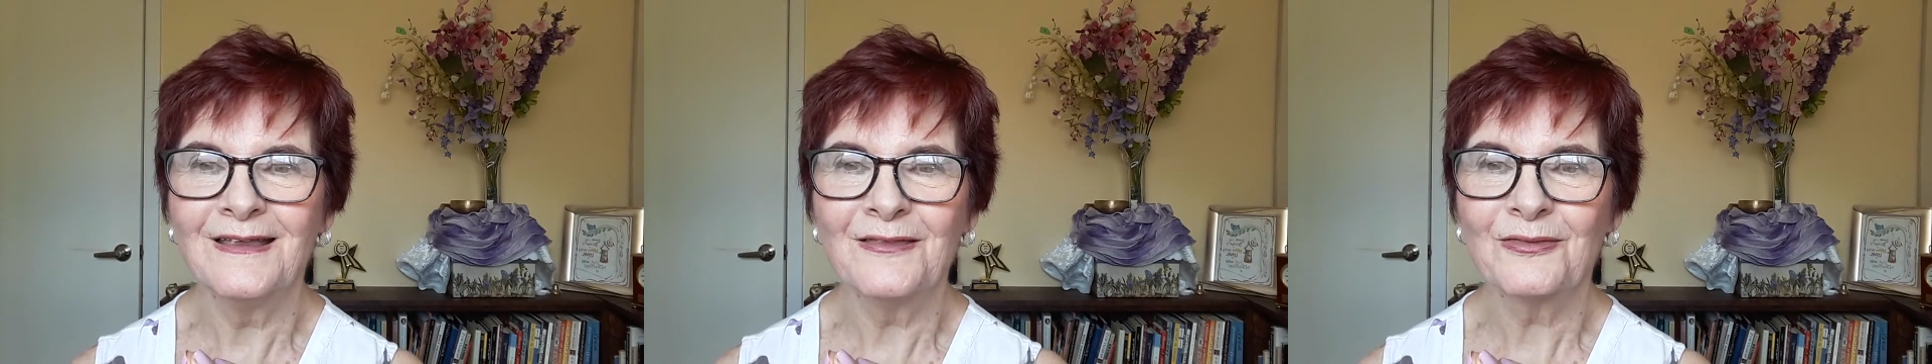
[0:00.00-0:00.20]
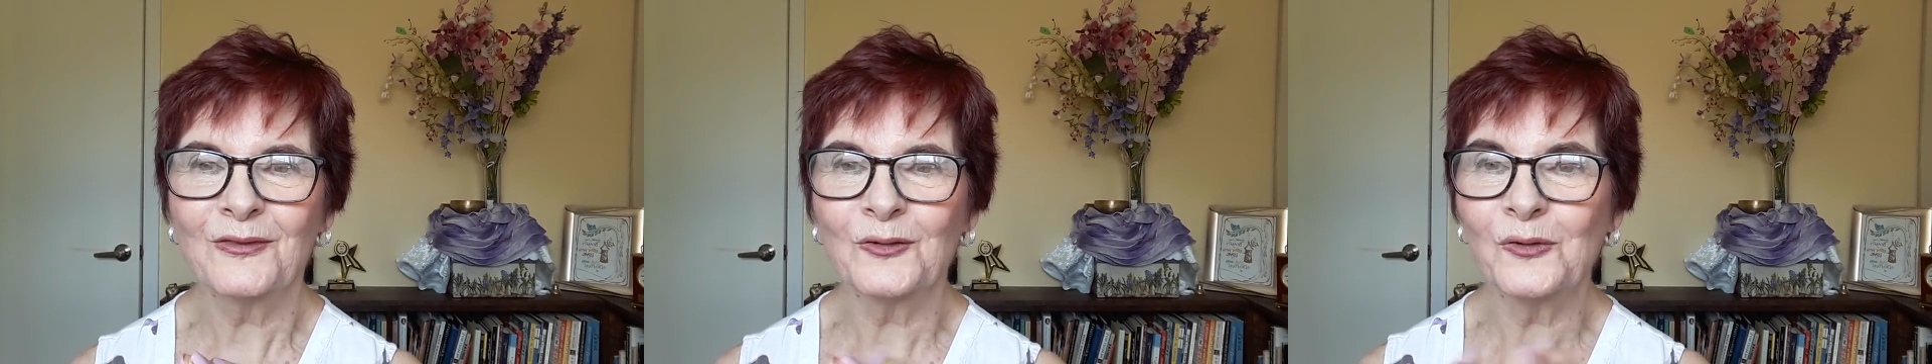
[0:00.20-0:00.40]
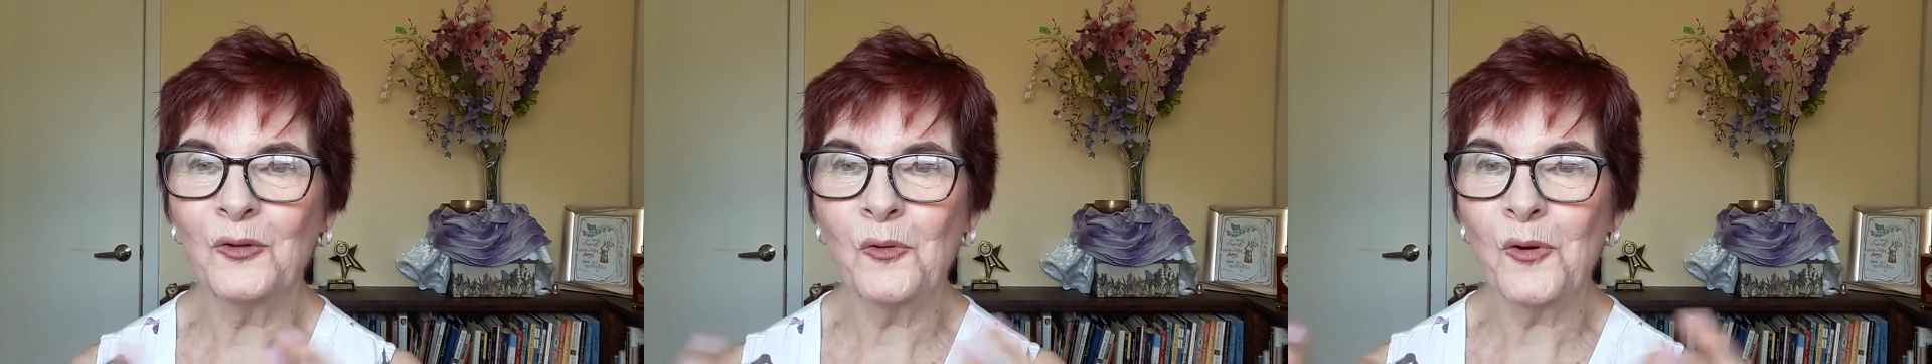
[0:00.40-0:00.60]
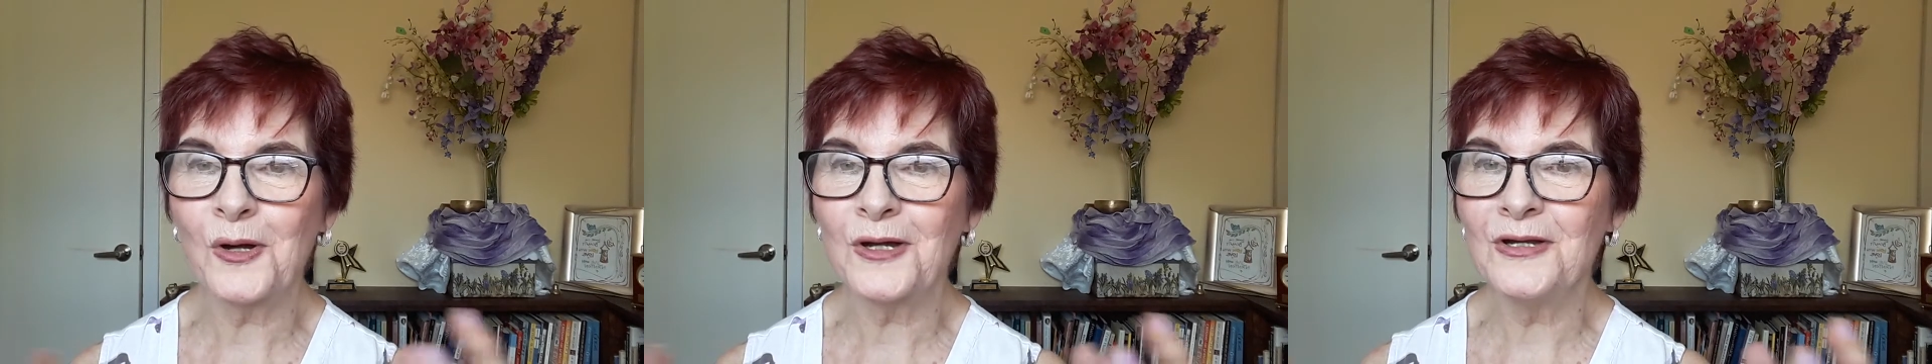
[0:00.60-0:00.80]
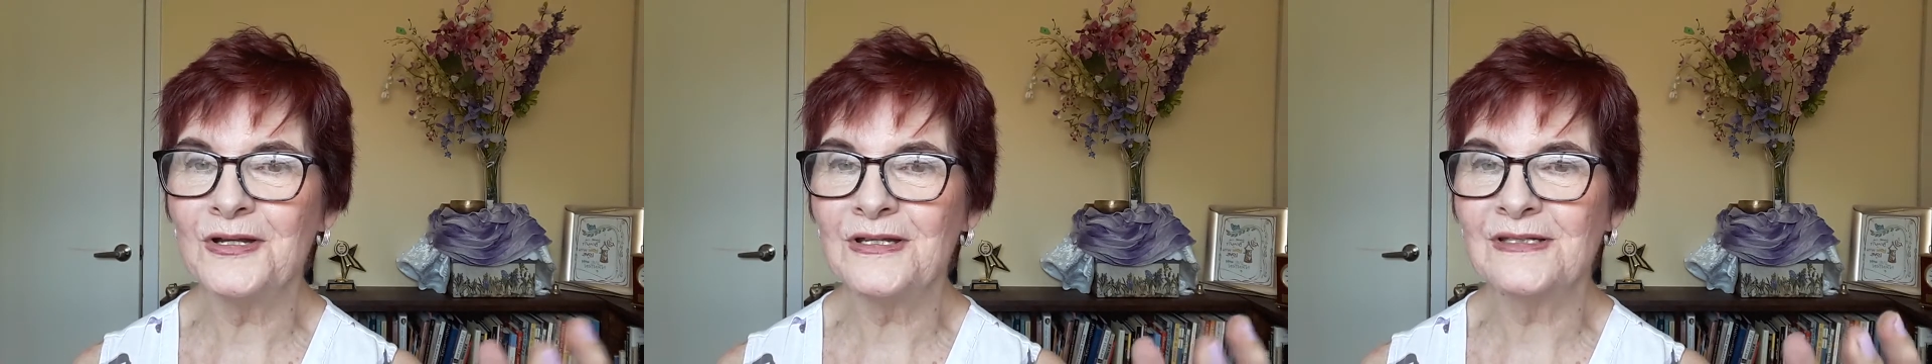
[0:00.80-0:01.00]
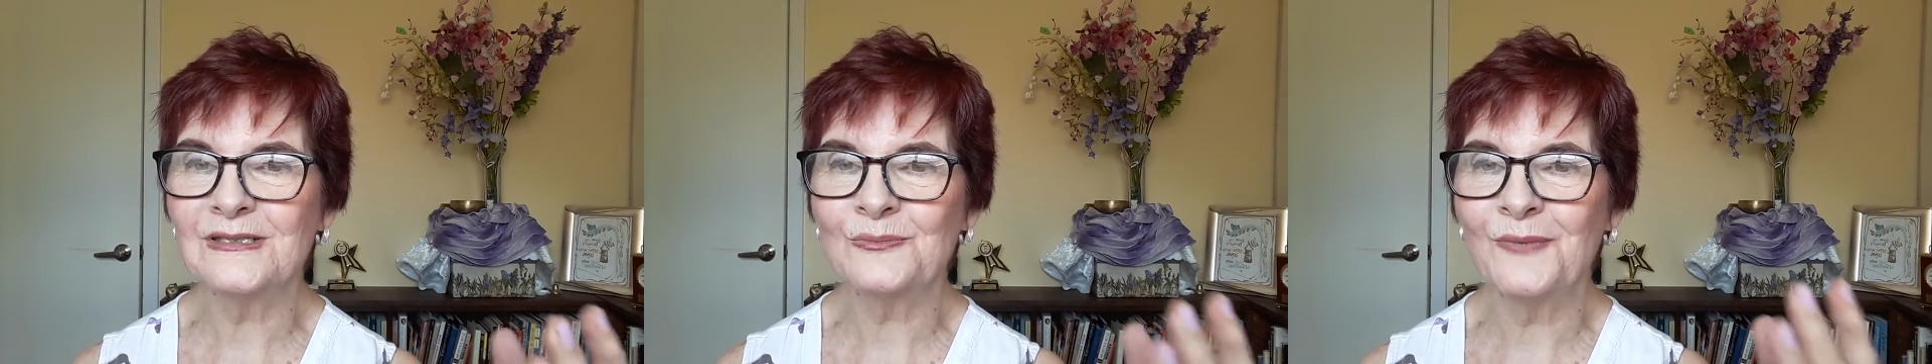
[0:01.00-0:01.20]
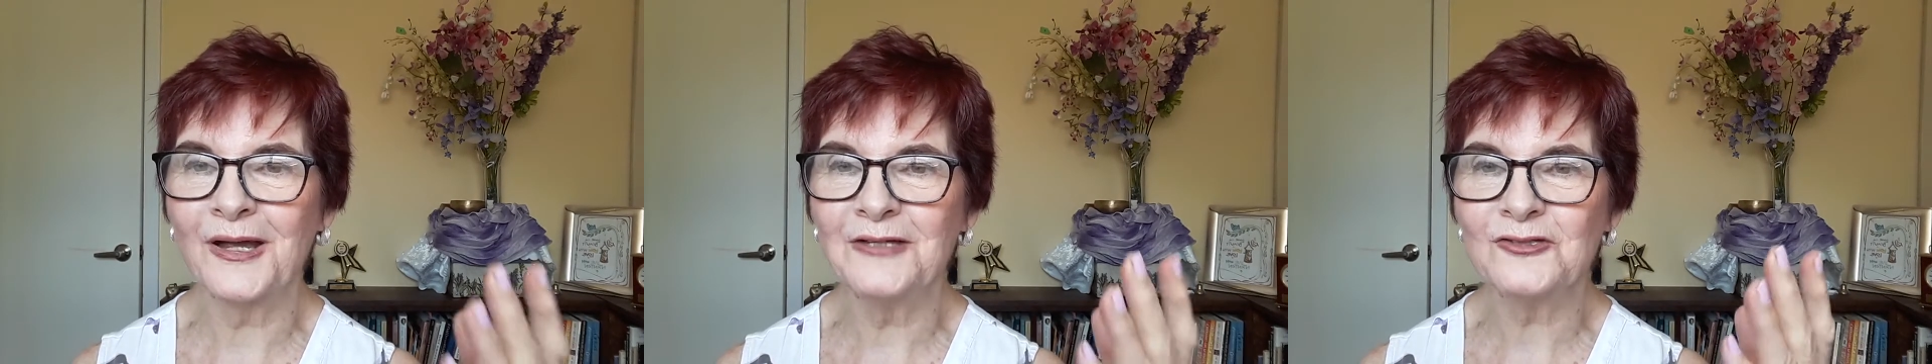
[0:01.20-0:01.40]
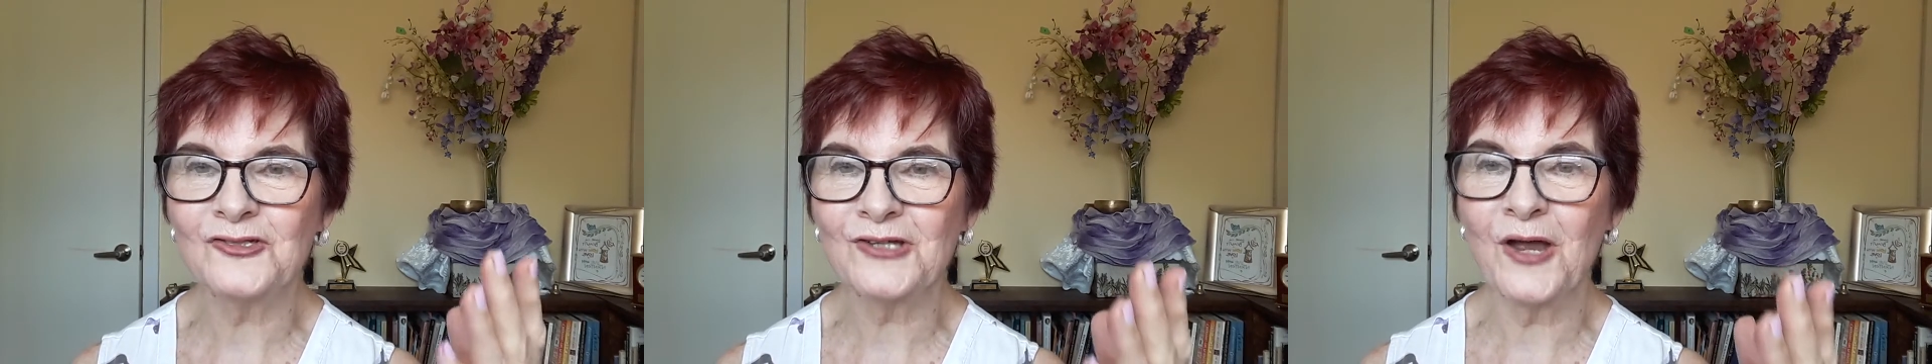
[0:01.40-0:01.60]
The Lord is my
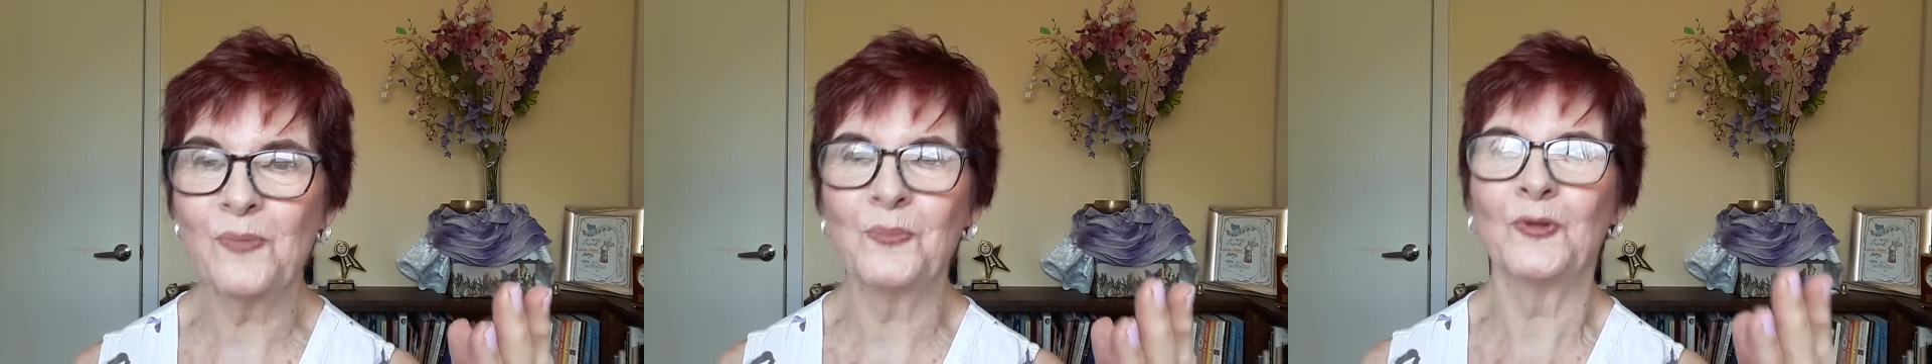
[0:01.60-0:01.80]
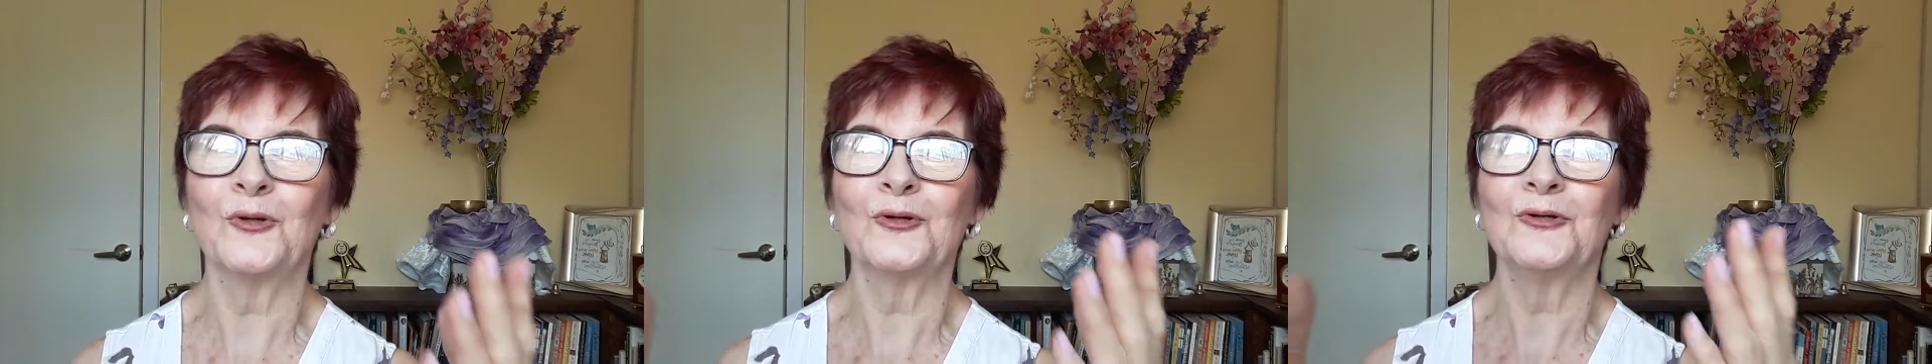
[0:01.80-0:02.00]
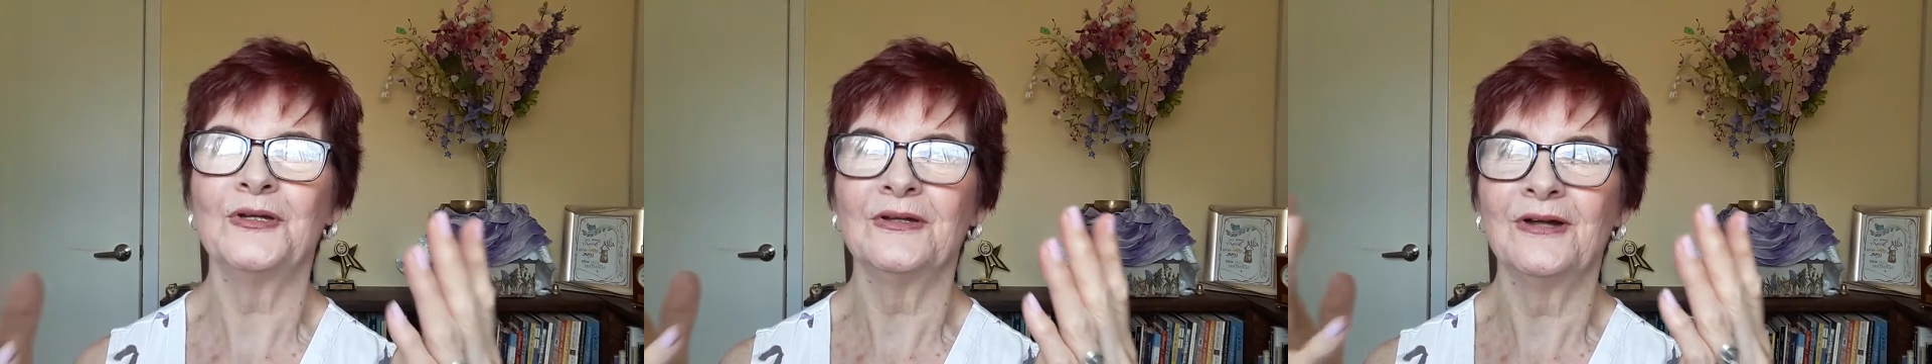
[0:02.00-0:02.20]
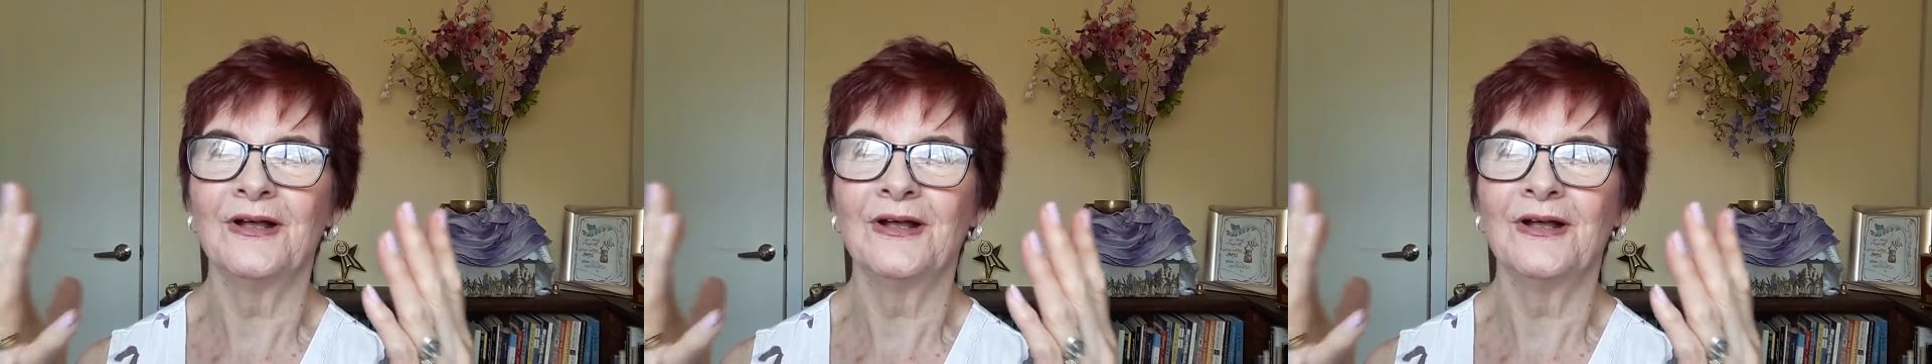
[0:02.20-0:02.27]
shepherd,